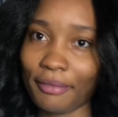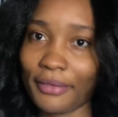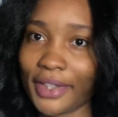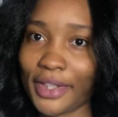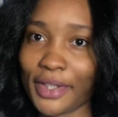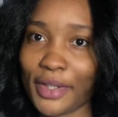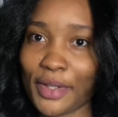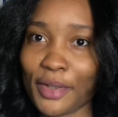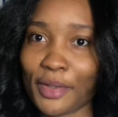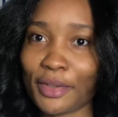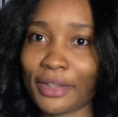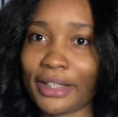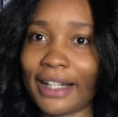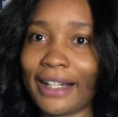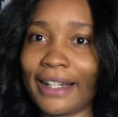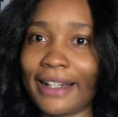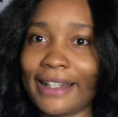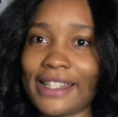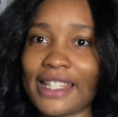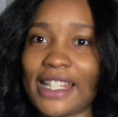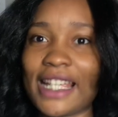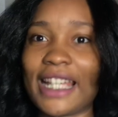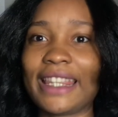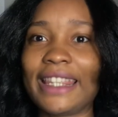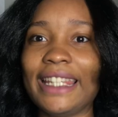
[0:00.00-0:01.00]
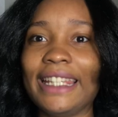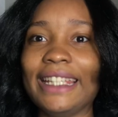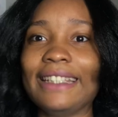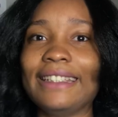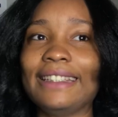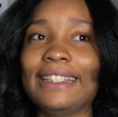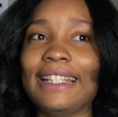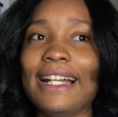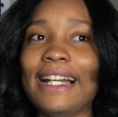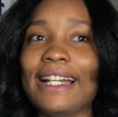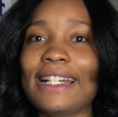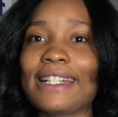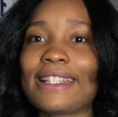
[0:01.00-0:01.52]
So guys, I think
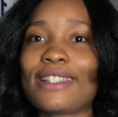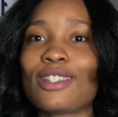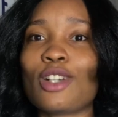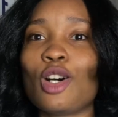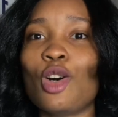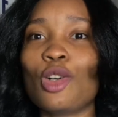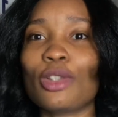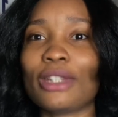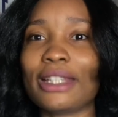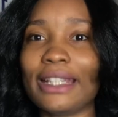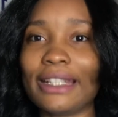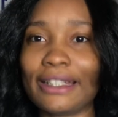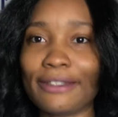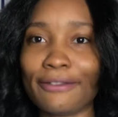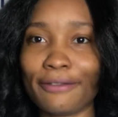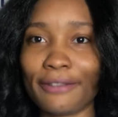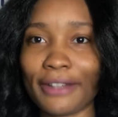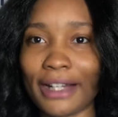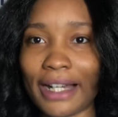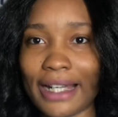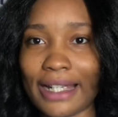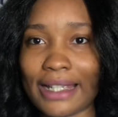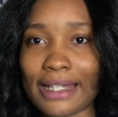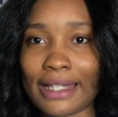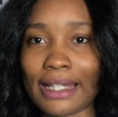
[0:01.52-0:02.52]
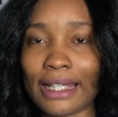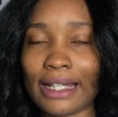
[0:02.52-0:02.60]
that is all the advice,